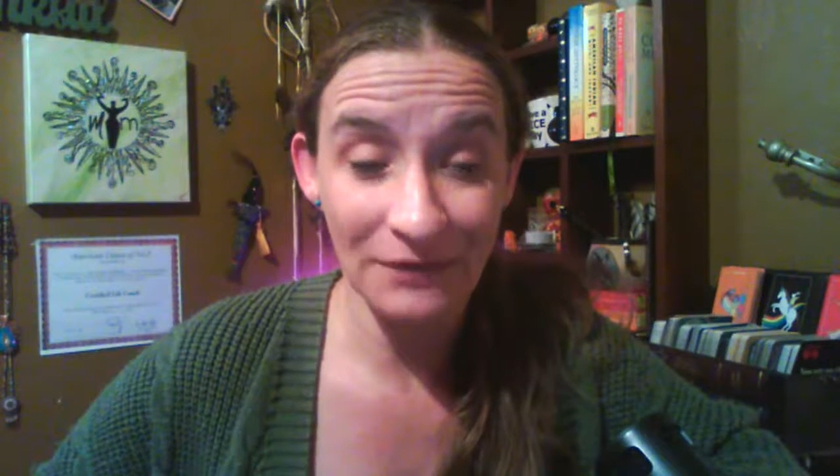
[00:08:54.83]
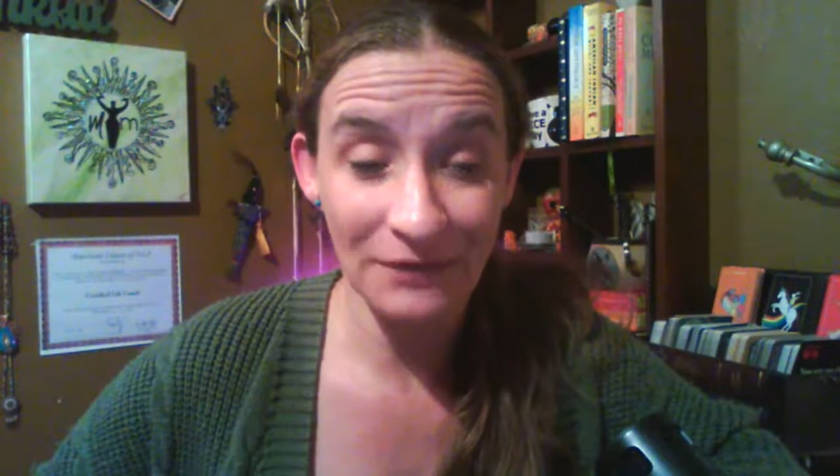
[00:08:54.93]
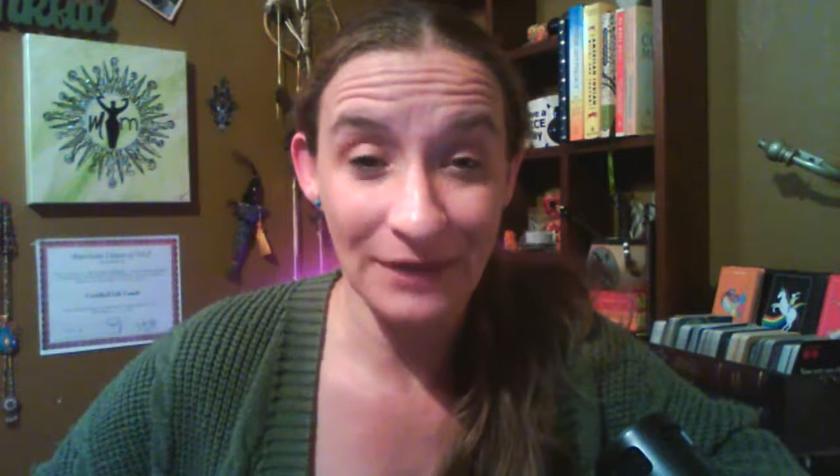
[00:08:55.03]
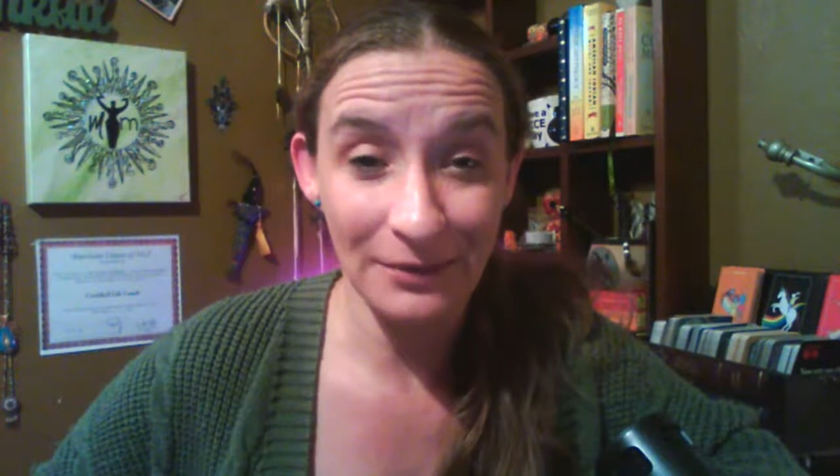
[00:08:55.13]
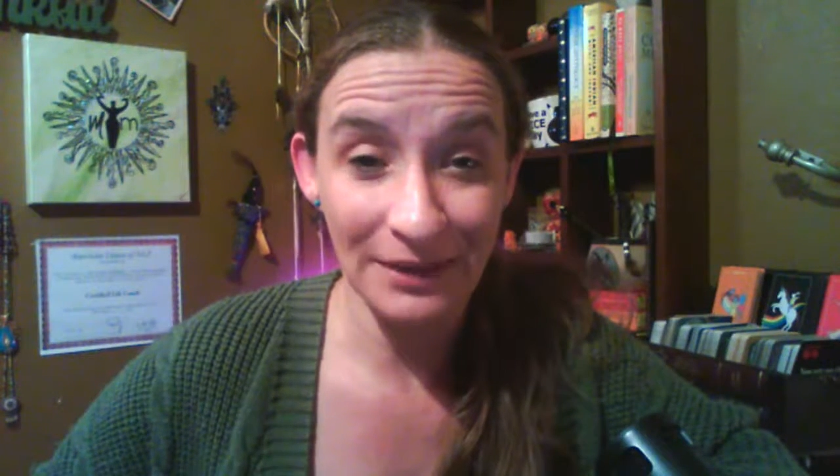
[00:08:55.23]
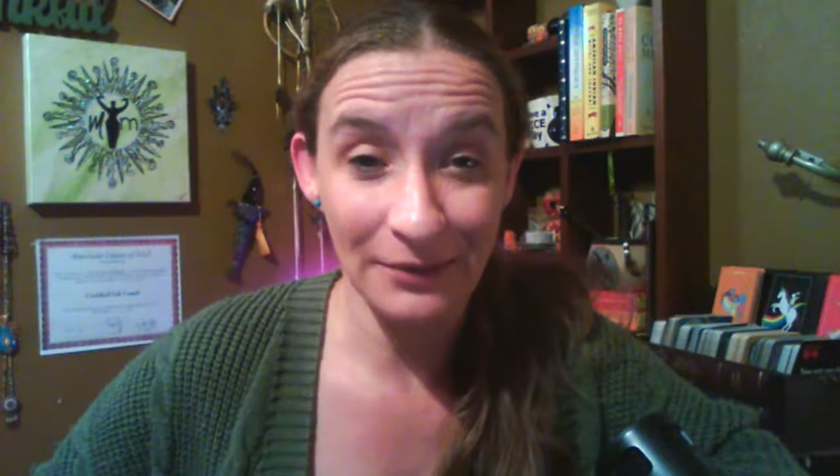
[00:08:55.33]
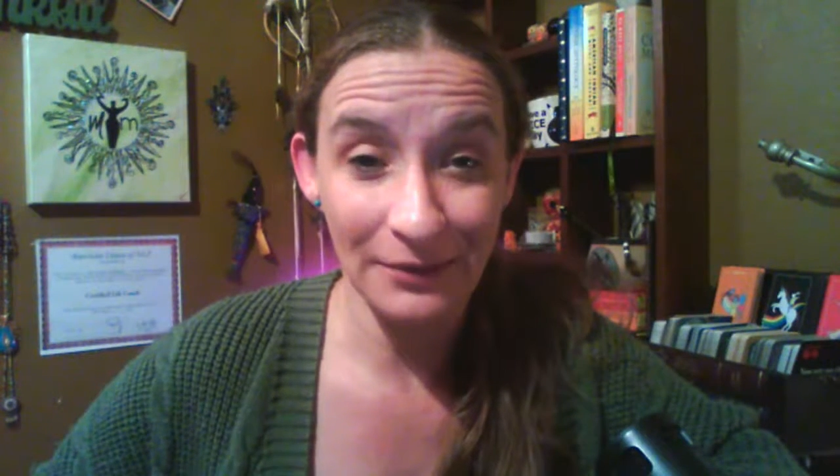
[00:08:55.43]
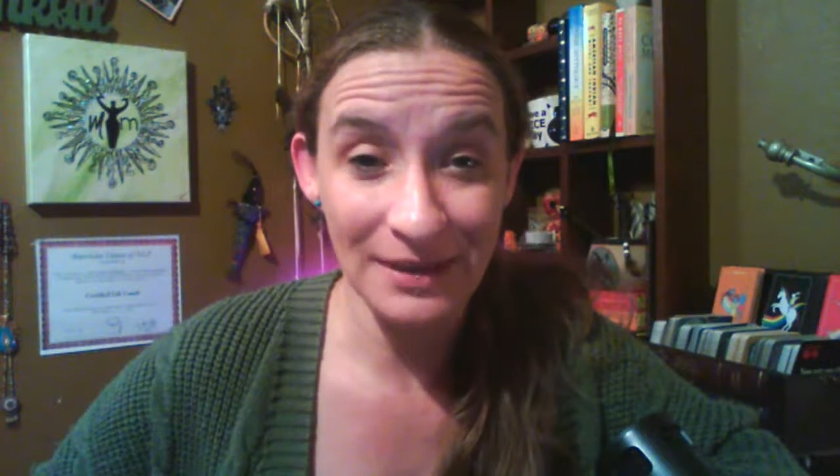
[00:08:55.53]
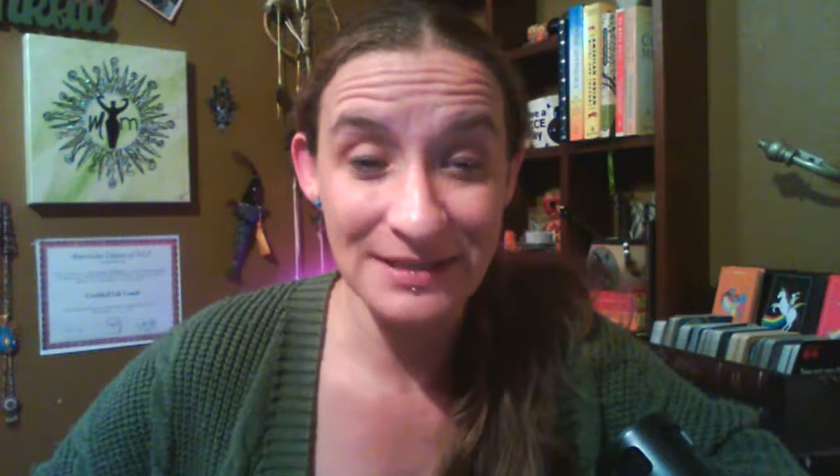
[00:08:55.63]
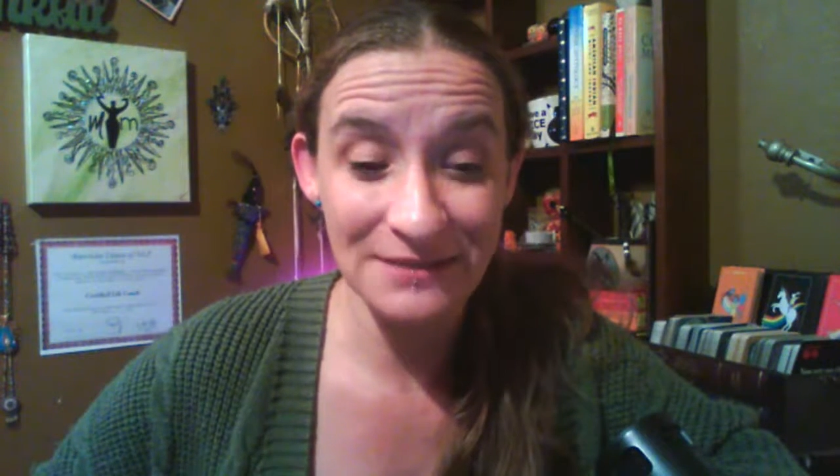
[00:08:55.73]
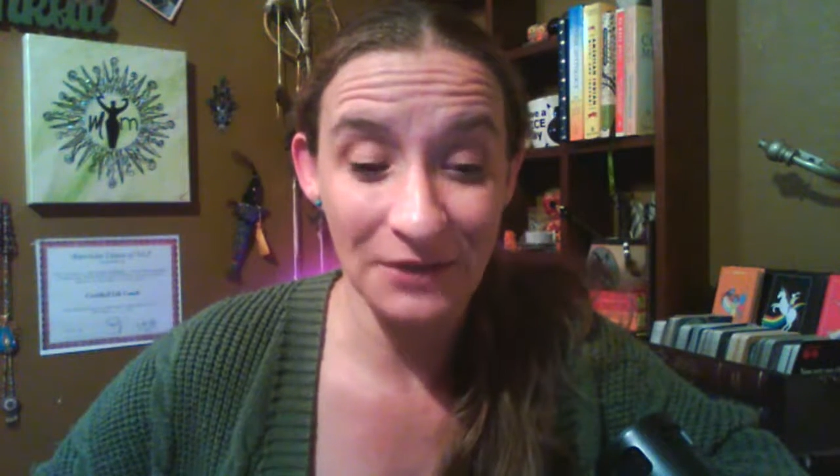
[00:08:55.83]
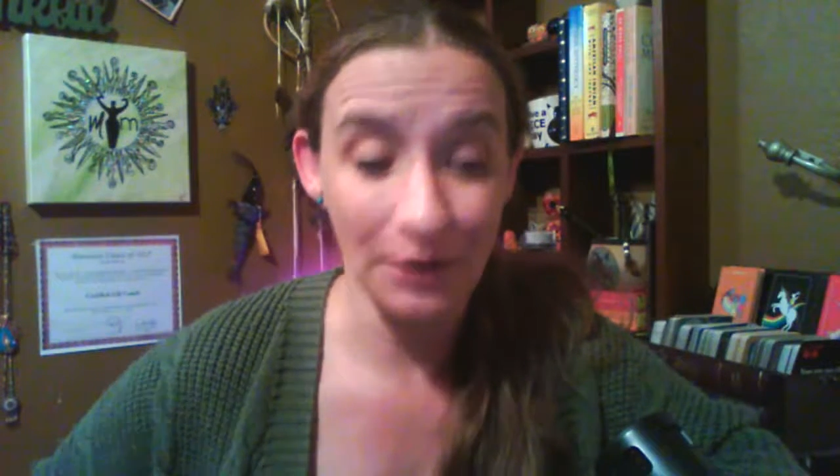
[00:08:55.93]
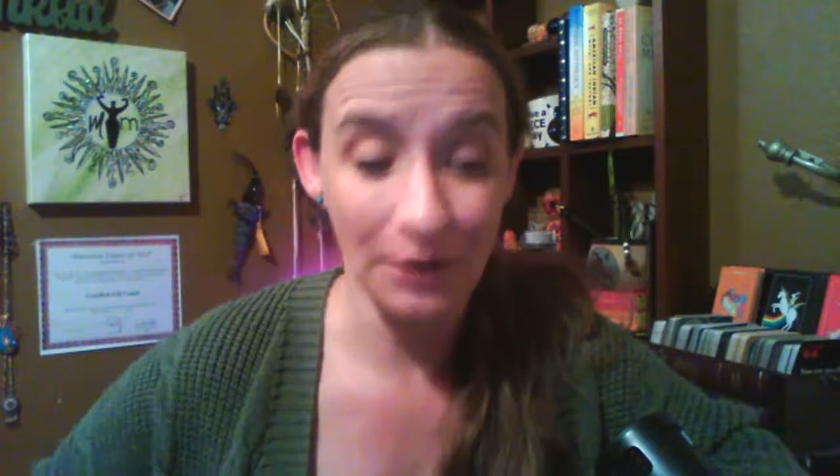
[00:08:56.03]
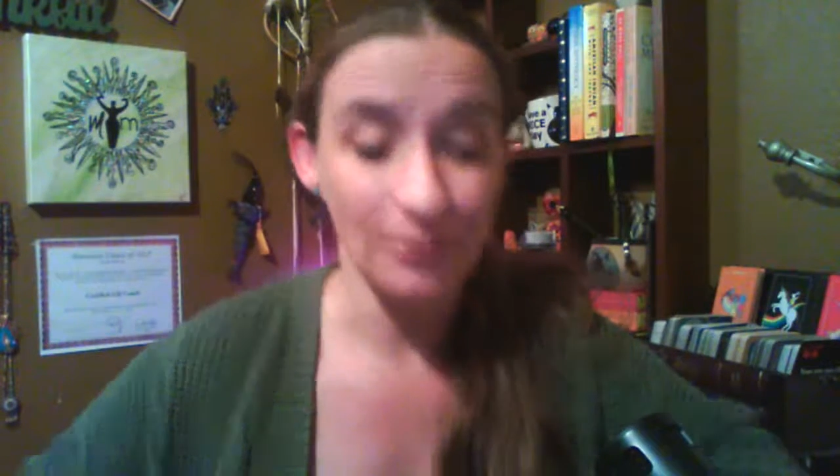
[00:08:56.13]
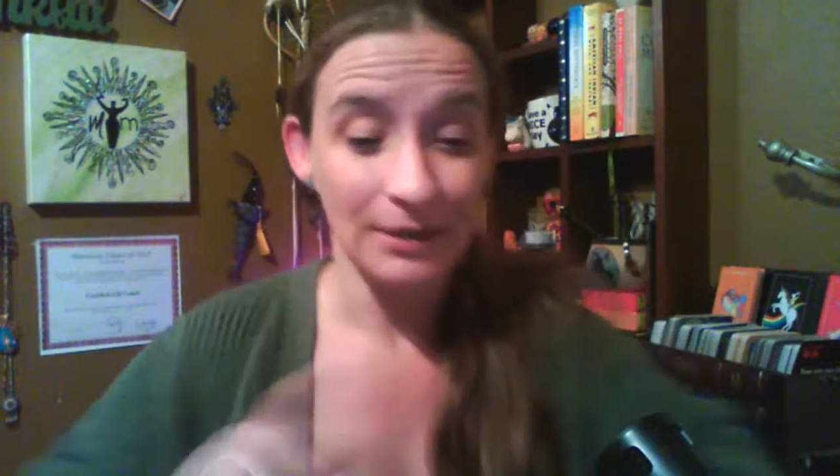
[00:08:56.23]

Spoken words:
if that really rings for you.